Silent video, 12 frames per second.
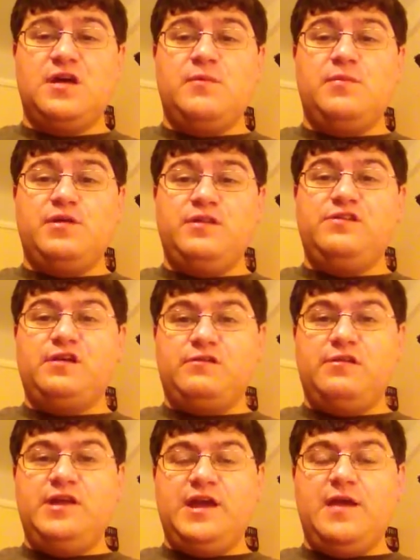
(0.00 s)
But these are
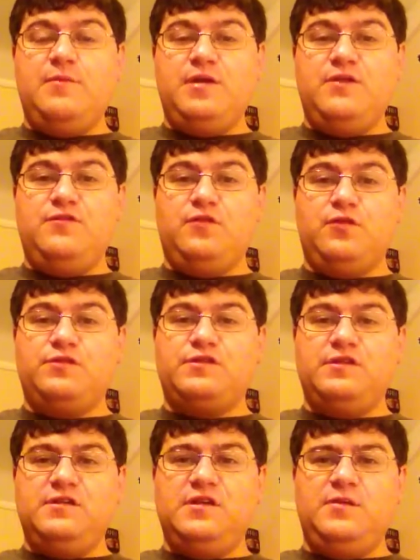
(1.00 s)
only AP4, so
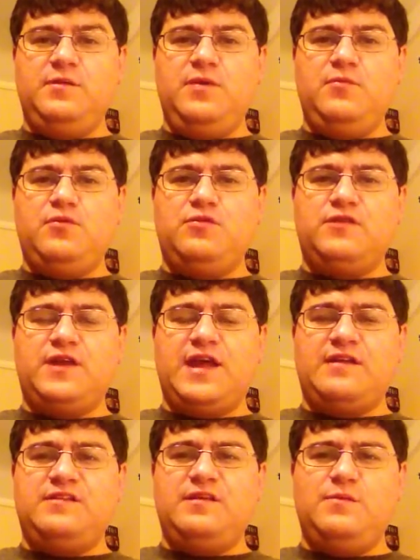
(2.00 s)
these are going to be more of an
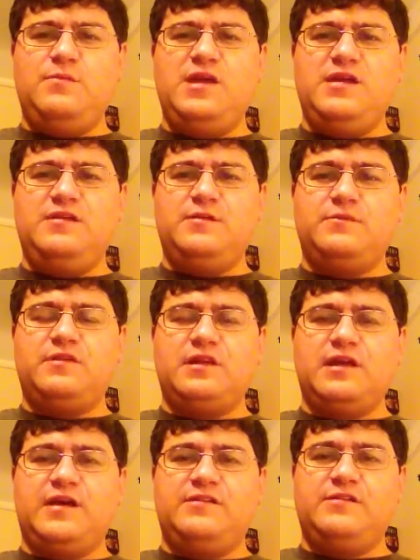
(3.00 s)
anti-medium to
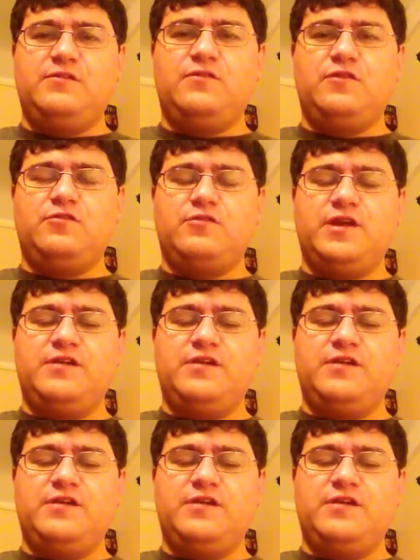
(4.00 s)
light infantry.